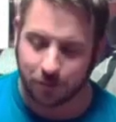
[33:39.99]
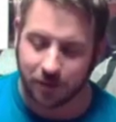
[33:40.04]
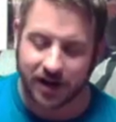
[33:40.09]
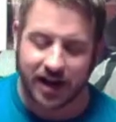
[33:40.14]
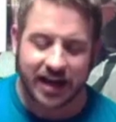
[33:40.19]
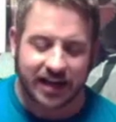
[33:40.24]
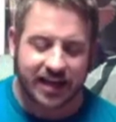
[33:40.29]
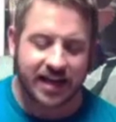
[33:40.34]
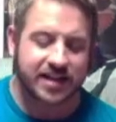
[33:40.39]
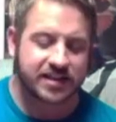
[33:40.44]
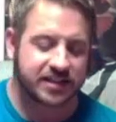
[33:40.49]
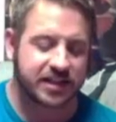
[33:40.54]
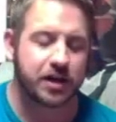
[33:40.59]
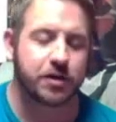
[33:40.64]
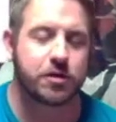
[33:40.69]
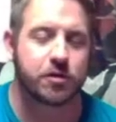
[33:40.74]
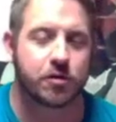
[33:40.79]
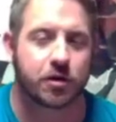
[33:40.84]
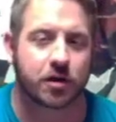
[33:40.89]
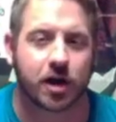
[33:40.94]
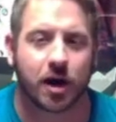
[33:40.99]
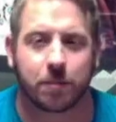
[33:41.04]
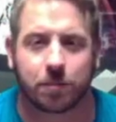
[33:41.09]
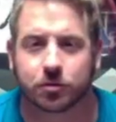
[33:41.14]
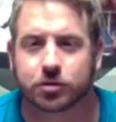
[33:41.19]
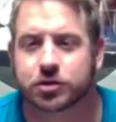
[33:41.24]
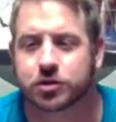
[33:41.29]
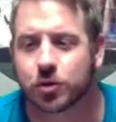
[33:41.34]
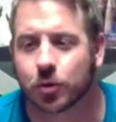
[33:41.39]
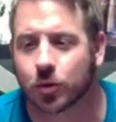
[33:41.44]
But I can tell you a
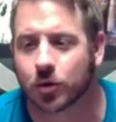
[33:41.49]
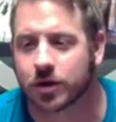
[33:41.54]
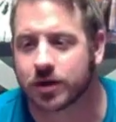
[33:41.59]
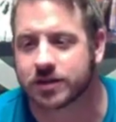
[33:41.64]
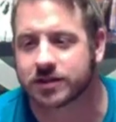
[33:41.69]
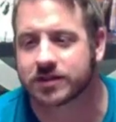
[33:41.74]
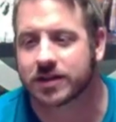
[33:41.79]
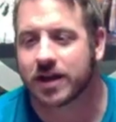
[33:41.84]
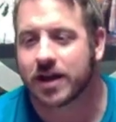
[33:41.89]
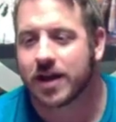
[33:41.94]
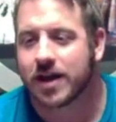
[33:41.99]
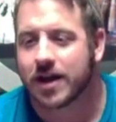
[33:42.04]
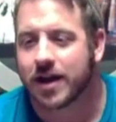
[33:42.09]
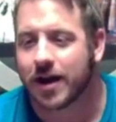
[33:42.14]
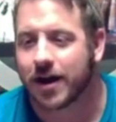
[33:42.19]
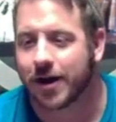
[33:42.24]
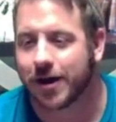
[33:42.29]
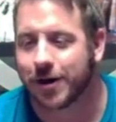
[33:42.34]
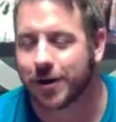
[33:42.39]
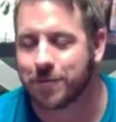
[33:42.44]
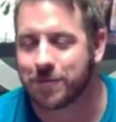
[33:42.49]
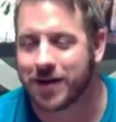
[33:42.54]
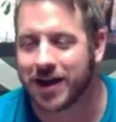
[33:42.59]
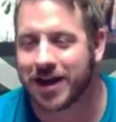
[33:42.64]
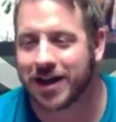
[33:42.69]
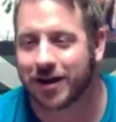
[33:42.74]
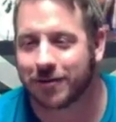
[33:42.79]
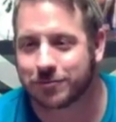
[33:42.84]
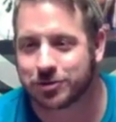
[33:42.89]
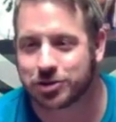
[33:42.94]
couple stories, and
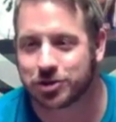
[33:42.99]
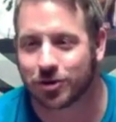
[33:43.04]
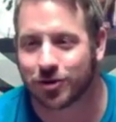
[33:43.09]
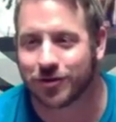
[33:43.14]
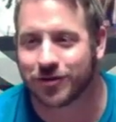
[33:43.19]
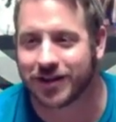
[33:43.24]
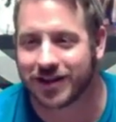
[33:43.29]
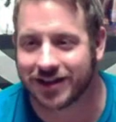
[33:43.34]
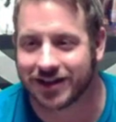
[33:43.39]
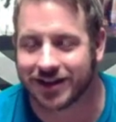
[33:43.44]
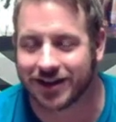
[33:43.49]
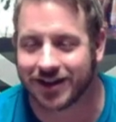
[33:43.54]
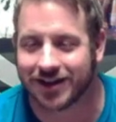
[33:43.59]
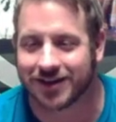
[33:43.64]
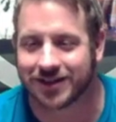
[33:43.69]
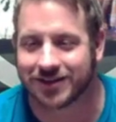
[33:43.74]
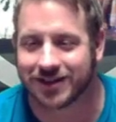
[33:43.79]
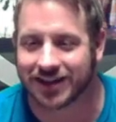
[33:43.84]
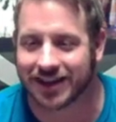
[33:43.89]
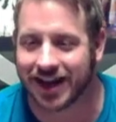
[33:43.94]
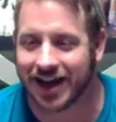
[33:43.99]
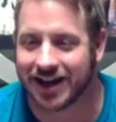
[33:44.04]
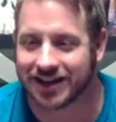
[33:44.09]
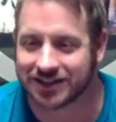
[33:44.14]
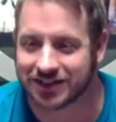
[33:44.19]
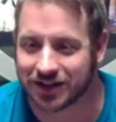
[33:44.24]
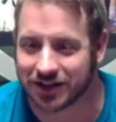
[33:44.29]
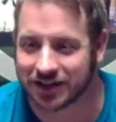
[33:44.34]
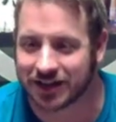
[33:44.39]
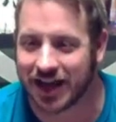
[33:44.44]
I'm sure that the
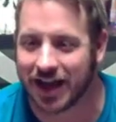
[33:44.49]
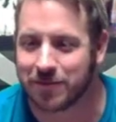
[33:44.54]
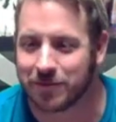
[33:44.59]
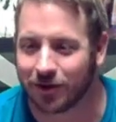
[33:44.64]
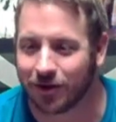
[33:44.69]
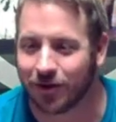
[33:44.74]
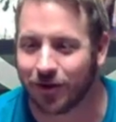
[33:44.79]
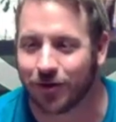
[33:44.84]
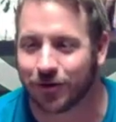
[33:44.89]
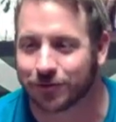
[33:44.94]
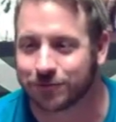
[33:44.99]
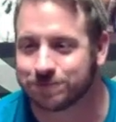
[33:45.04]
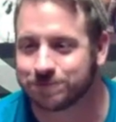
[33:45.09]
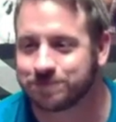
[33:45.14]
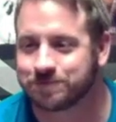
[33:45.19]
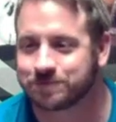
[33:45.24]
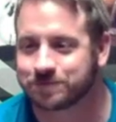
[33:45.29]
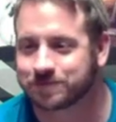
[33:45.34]
guys that came along,